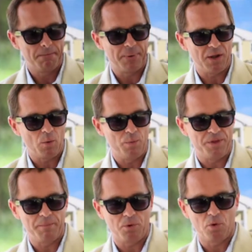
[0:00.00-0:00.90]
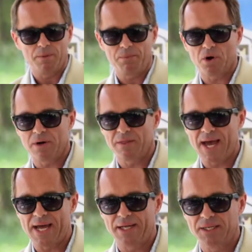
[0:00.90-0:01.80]
but the important part of
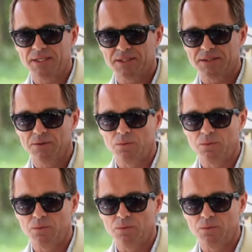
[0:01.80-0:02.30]
that is